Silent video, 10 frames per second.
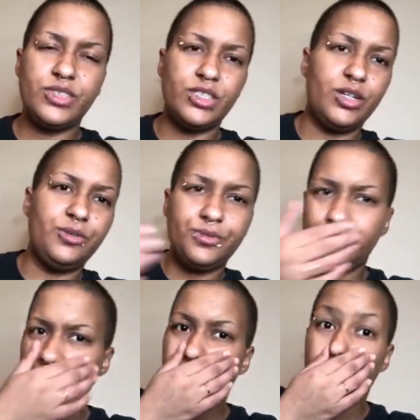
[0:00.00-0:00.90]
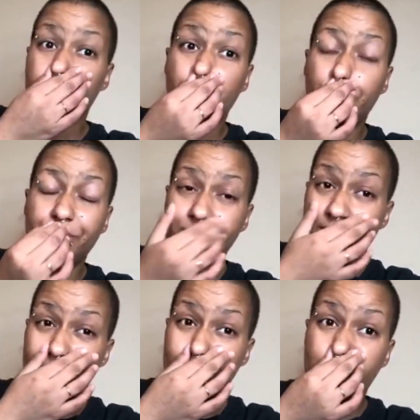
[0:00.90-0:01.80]
you know, her problem and
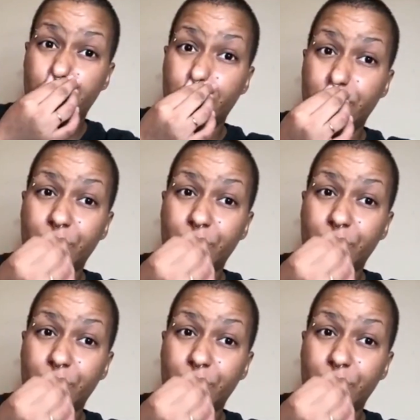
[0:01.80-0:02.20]
everything.